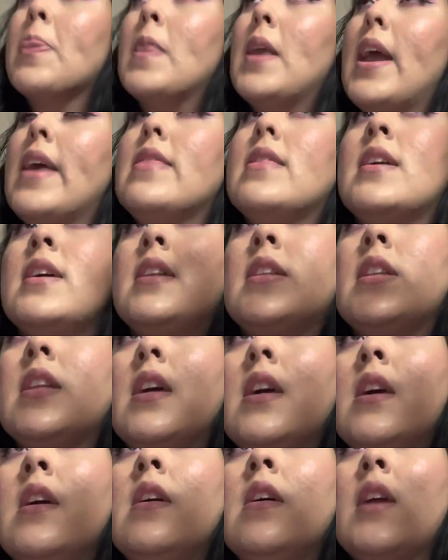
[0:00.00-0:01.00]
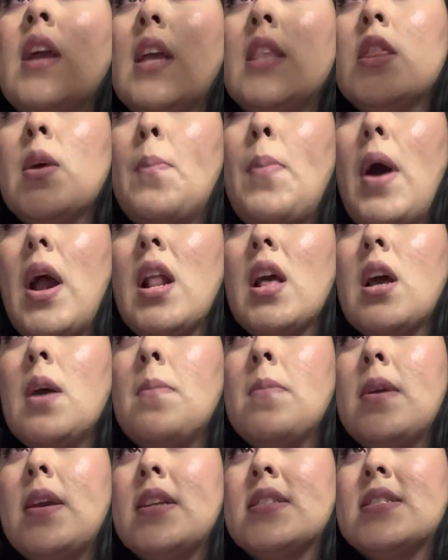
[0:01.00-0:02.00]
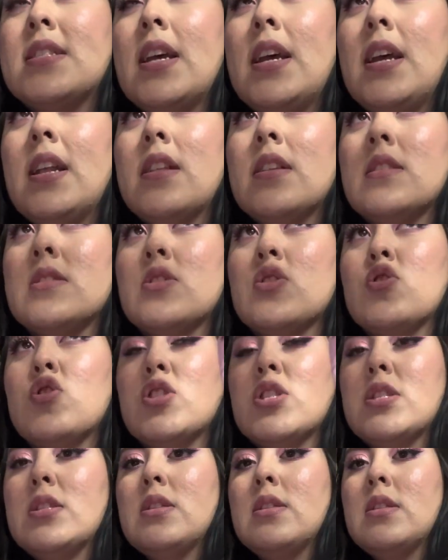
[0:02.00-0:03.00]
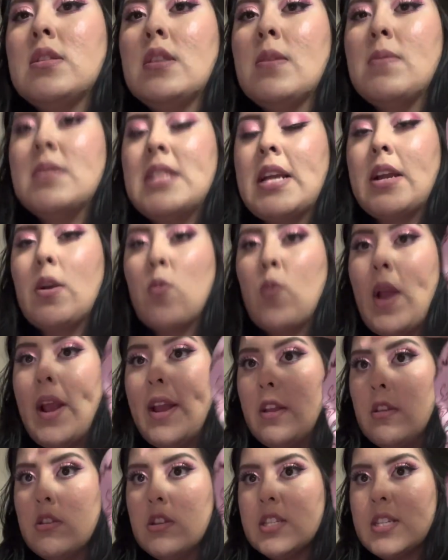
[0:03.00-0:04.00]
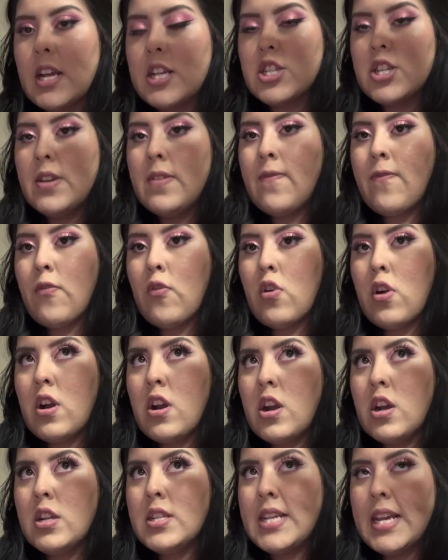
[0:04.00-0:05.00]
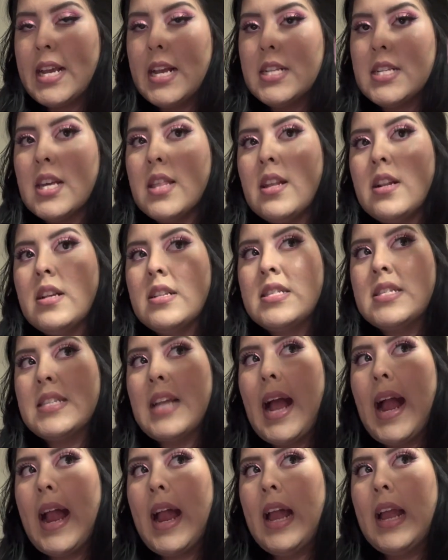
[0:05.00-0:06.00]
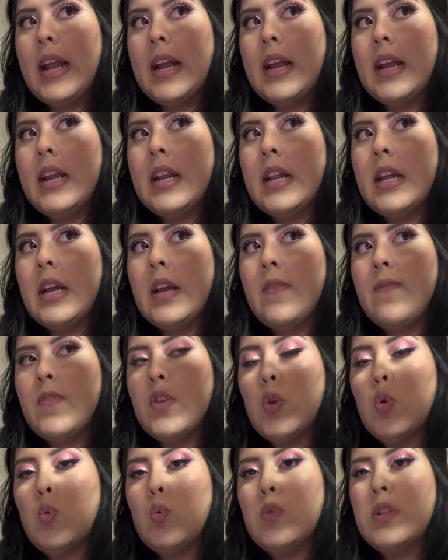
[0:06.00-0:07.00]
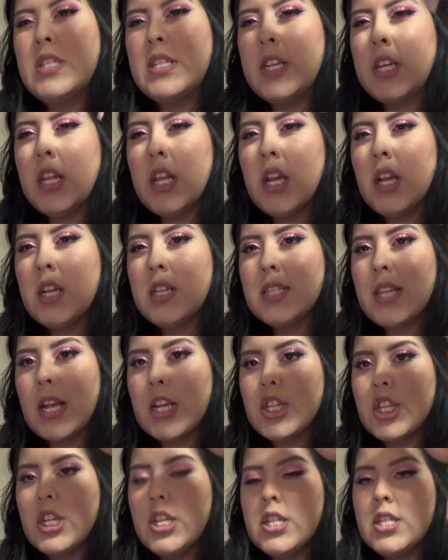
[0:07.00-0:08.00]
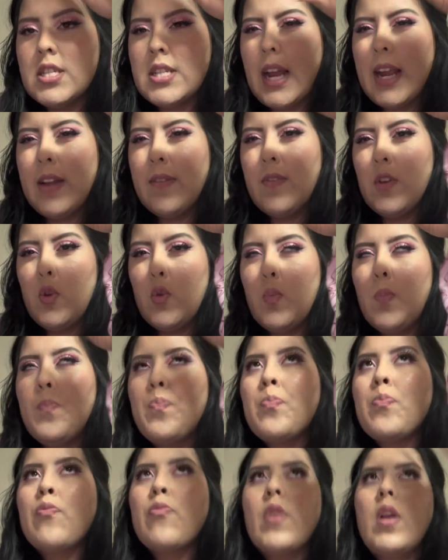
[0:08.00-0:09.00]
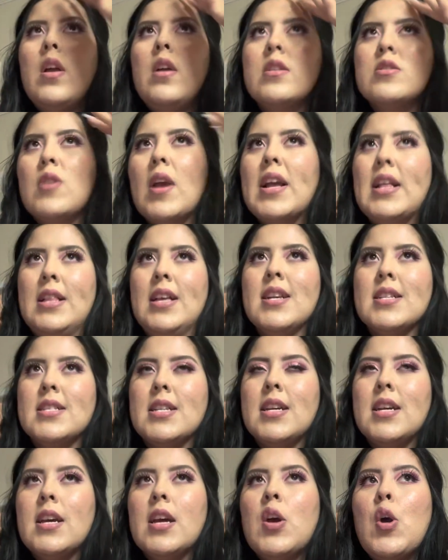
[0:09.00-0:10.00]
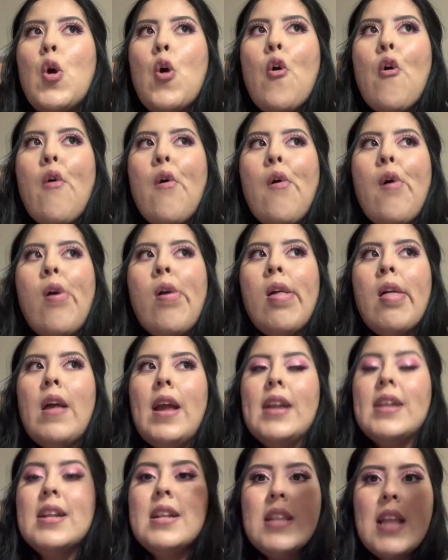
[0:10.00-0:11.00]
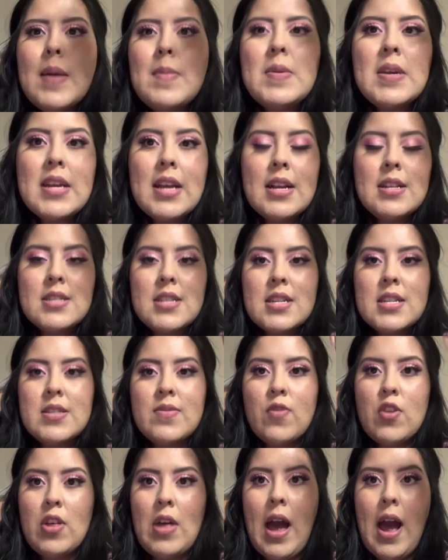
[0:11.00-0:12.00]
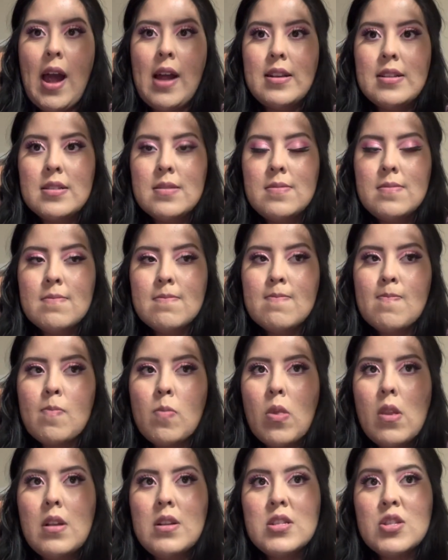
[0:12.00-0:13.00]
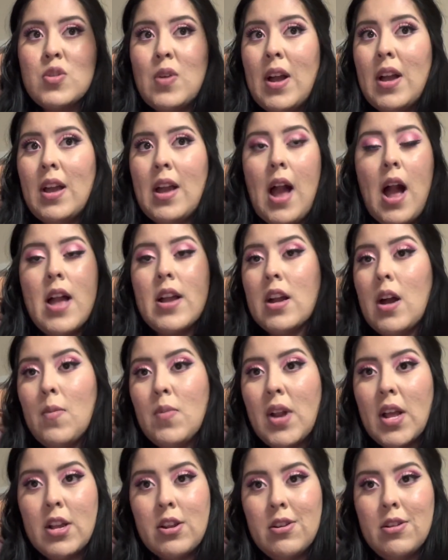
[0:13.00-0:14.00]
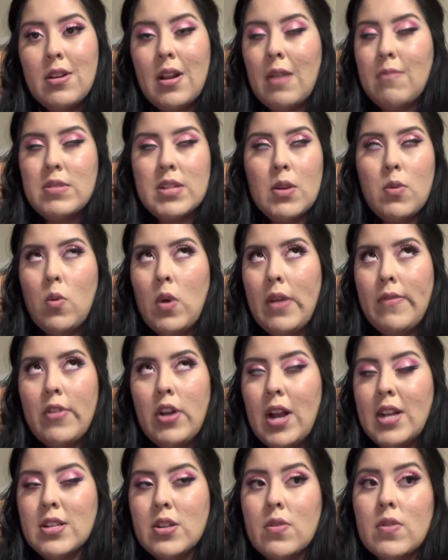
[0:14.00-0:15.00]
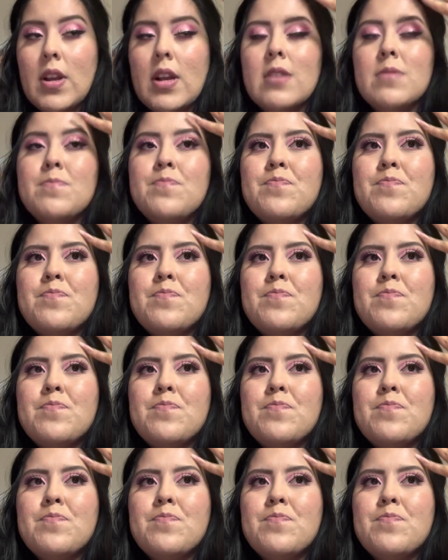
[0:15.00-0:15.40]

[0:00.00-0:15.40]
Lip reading: And then in the bottom it said, so there was like a regular section for tickets and then a side view seating section, side view. So I clicked it and it let me get tickets for that. So I got what I could. I was like, whatever, I don't care.